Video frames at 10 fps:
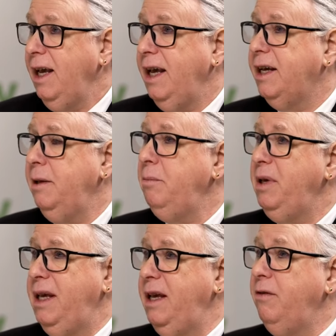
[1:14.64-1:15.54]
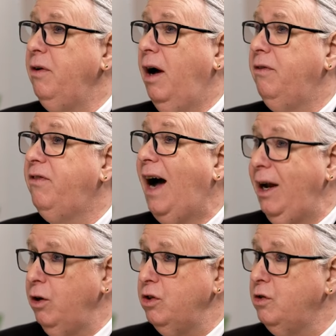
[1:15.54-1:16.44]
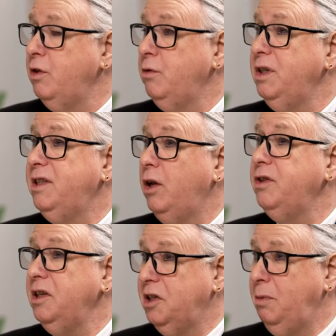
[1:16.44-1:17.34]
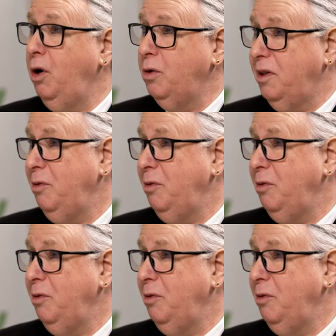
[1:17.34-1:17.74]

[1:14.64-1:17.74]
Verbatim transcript: it can be uh, fires with the resulting smoke